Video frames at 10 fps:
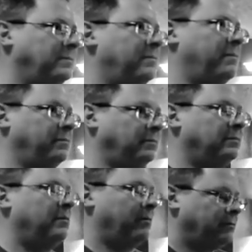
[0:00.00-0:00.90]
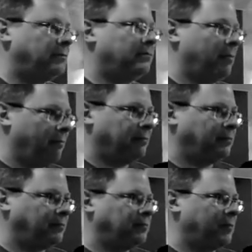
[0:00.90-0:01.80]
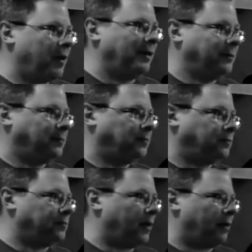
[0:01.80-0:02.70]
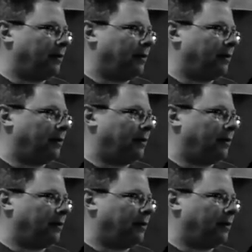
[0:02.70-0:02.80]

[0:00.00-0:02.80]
is betting on Adam because I think he's really that